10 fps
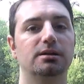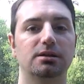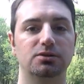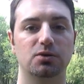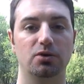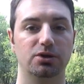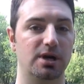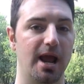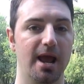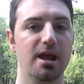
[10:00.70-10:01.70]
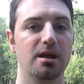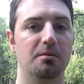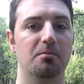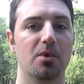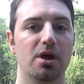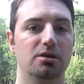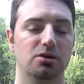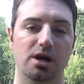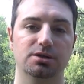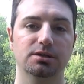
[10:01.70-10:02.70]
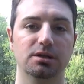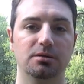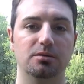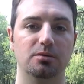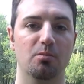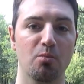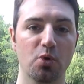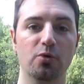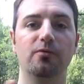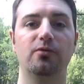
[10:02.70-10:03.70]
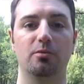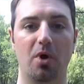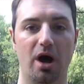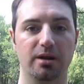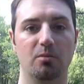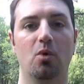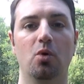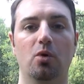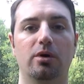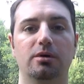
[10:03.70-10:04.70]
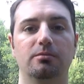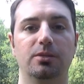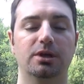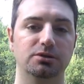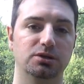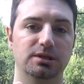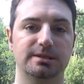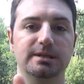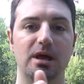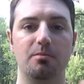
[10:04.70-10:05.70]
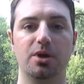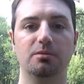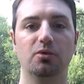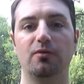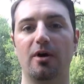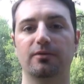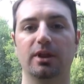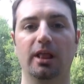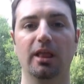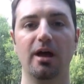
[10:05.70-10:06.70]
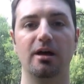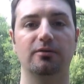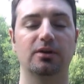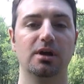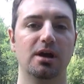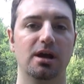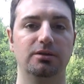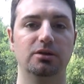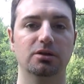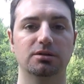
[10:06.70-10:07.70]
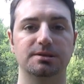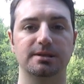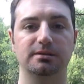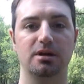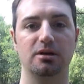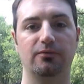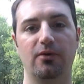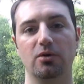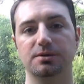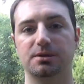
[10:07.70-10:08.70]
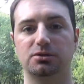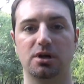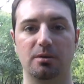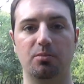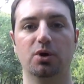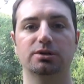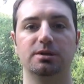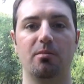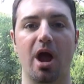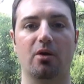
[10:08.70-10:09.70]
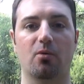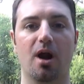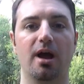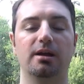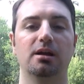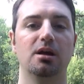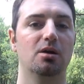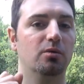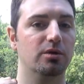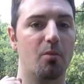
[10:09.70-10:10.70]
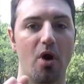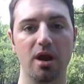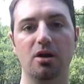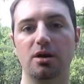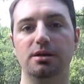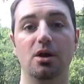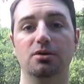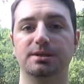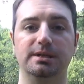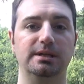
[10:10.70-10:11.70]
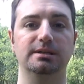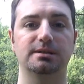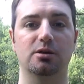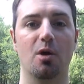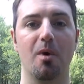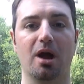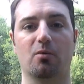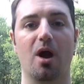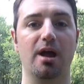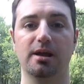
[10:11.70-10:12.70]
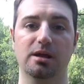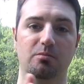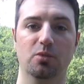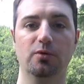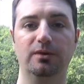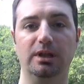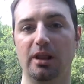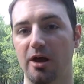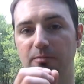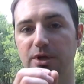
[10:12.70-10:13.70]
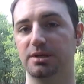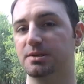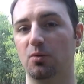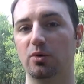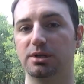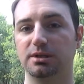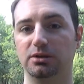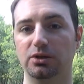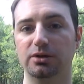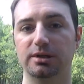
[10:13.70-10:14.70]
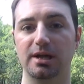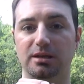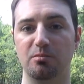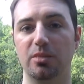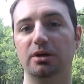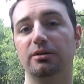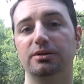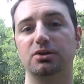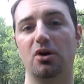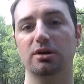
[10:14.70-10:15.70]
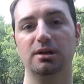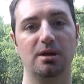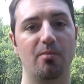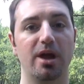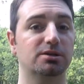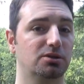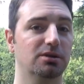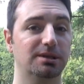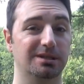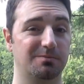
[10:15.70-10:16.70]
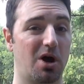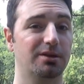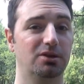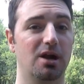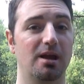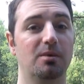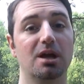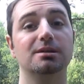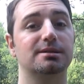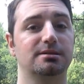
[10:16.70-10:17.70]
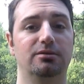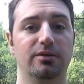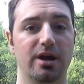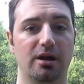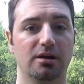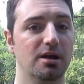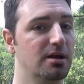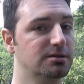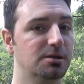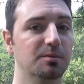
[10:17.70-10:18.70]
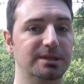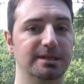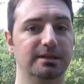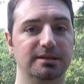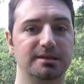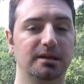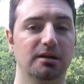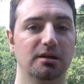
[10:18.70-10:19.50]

to control your aim. You're actually going to move your body more, because you're going to see that pin move off to the left, and then you're going to sit there and focus on trying to push it back right. Well, your brain already knows that it needs to go back right. It moved it left because it wanted to look at the middle of the target and make sure that the spot that you're aiming at is still there. It's human tendency.